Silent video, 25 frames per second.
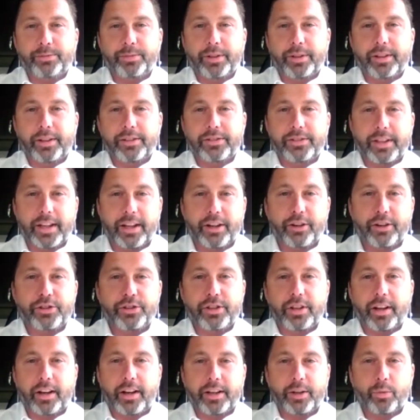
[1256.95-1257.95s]
because the
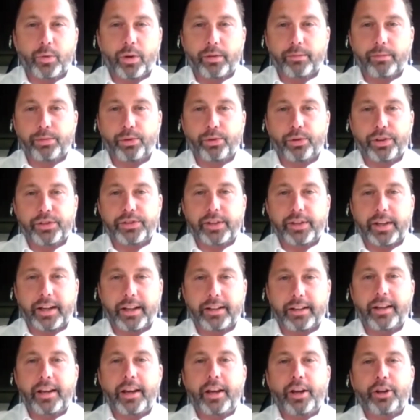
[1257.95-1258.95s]
energy Honeywell employees
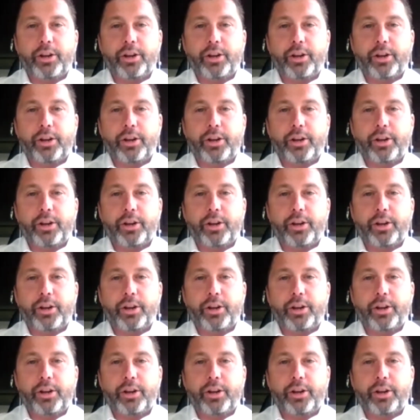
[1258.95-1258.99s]
had